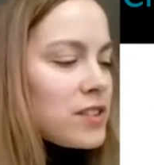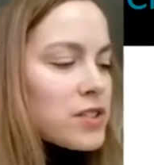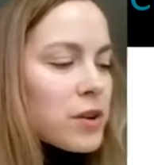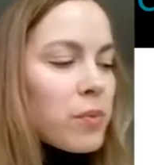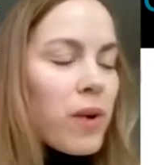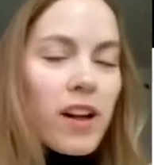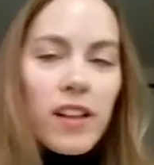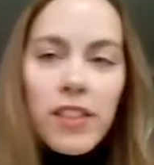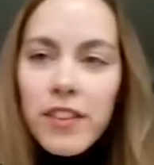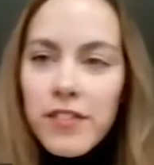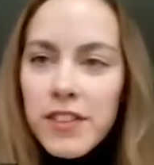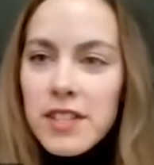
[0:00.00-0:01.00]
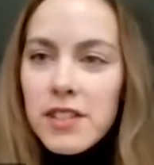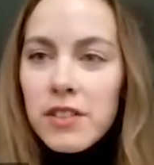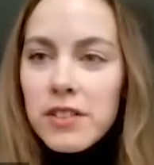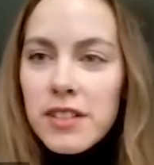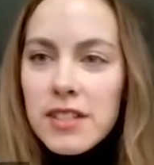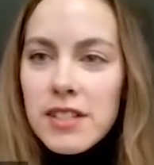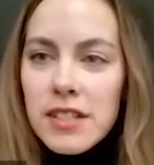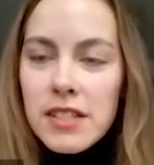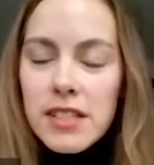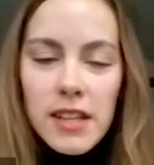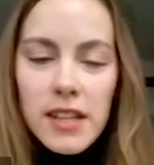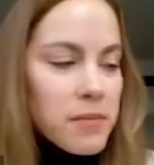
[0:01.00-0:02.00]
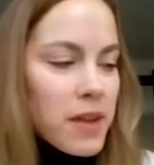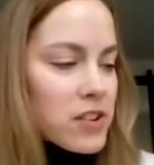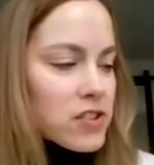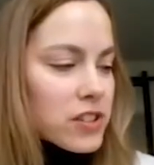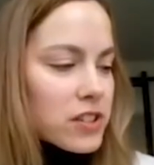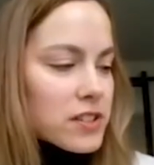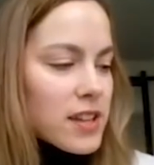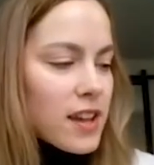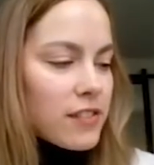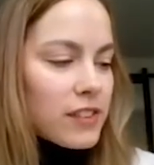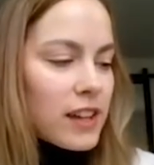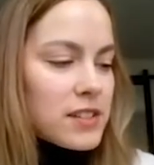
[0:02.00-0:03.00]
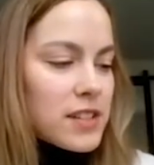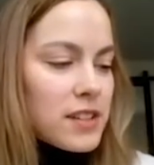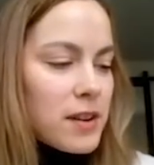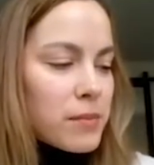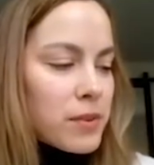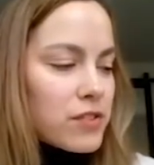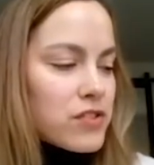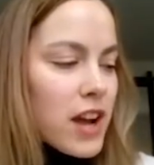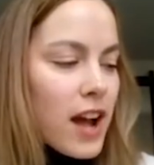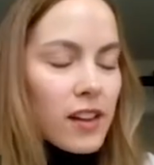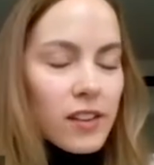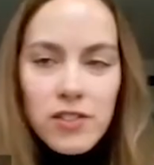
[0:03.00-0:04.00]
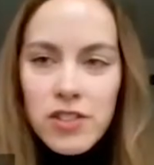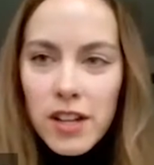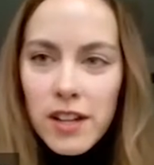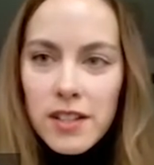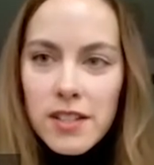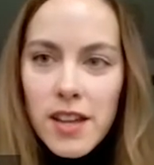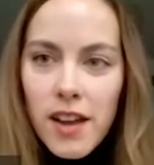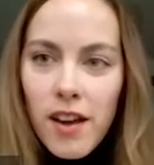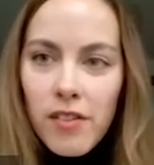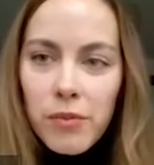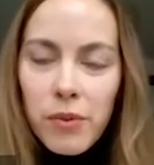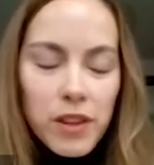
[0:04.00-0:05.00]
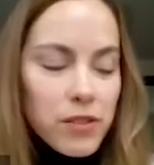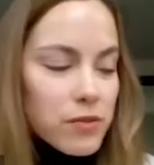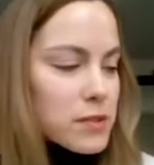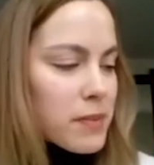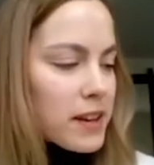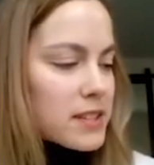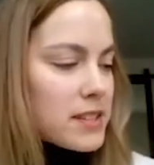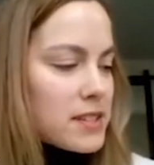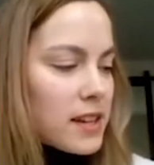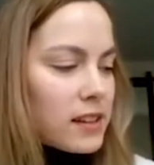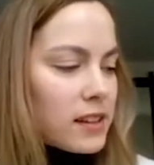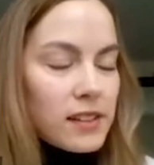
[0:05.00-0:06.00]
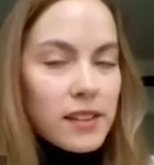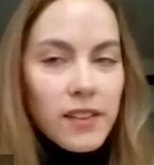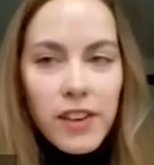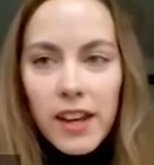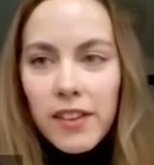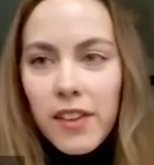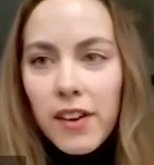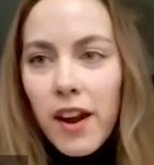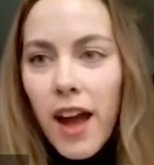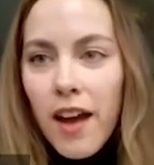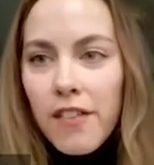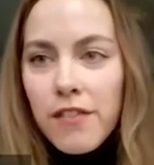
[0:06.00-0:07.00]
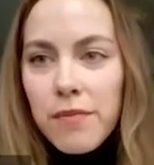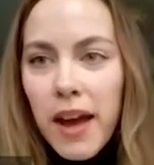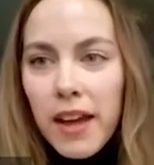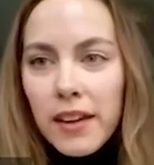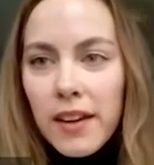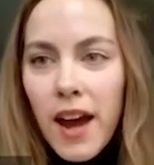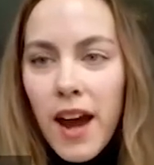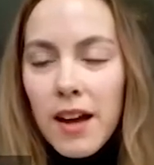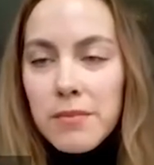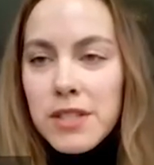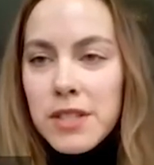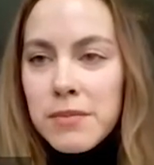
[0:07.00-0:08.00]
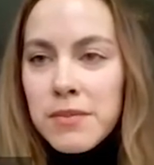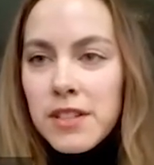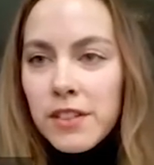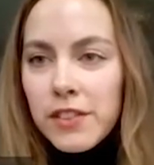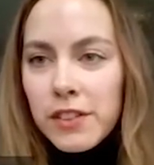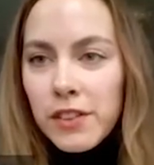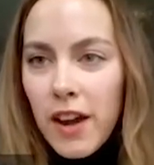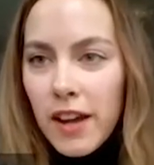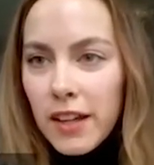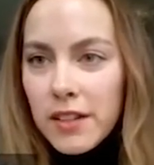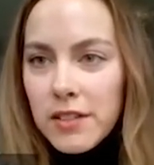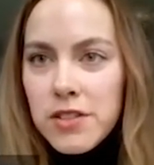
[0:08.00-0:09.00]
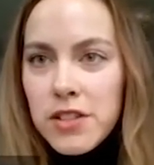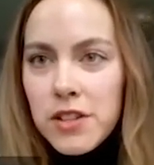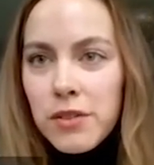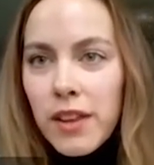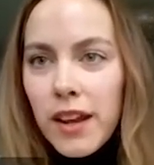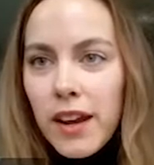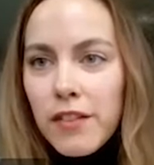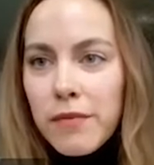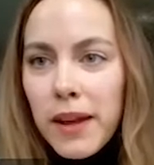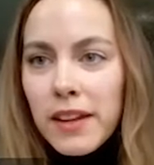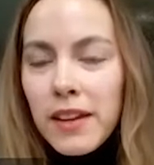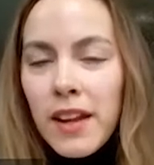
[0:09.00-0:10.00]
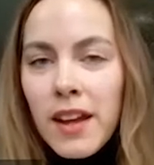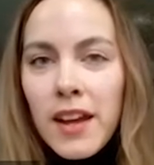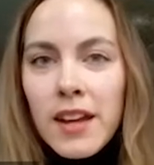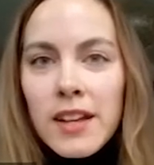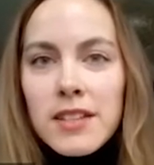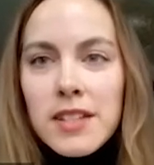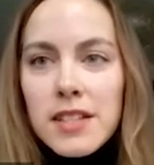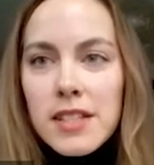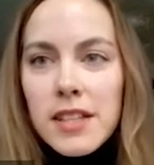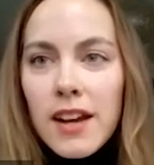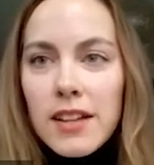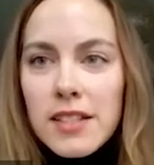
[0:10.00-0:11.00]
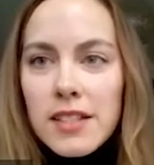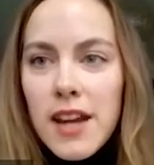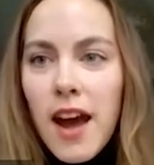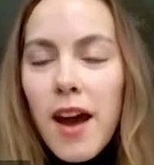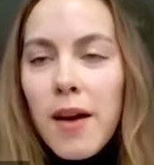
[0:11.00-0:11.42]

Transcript: So while the physical distancing measures have led to a number of challenges with respect to daily living, there have been some silver linings too that have been discussed